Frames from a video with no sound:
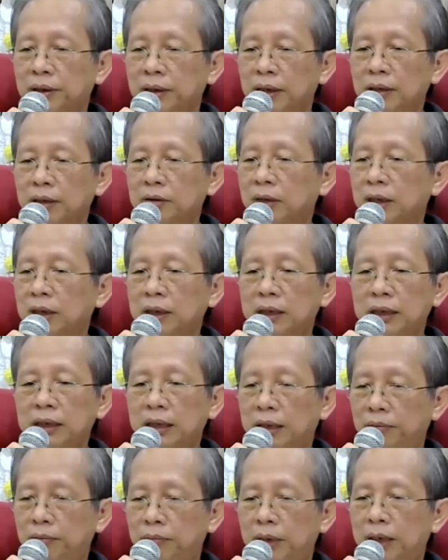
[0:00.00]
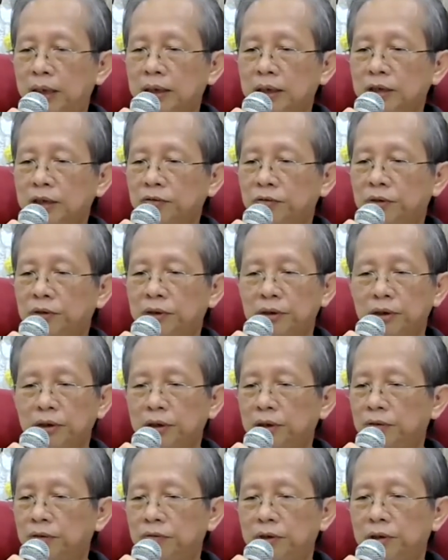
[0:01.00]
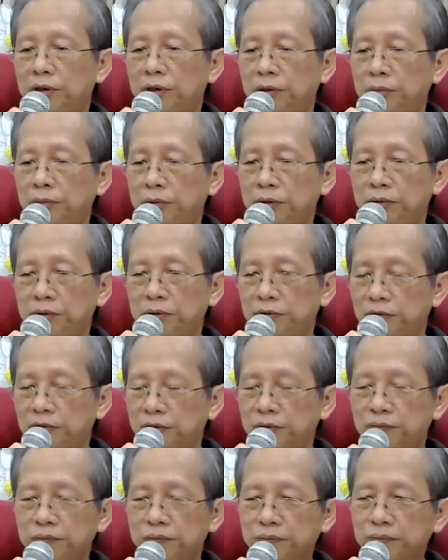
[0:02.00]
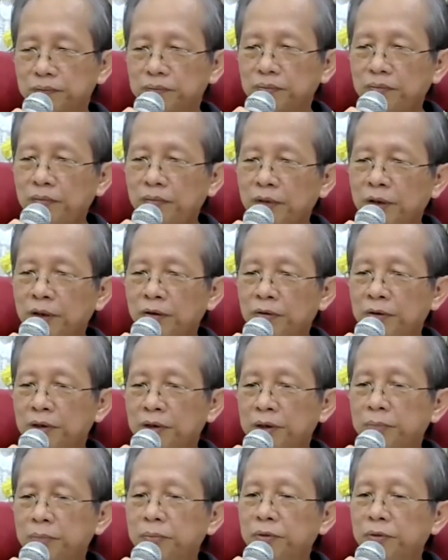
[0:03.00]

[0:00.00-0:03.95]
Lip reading: That's why this Dhamma is very, very beautiful, very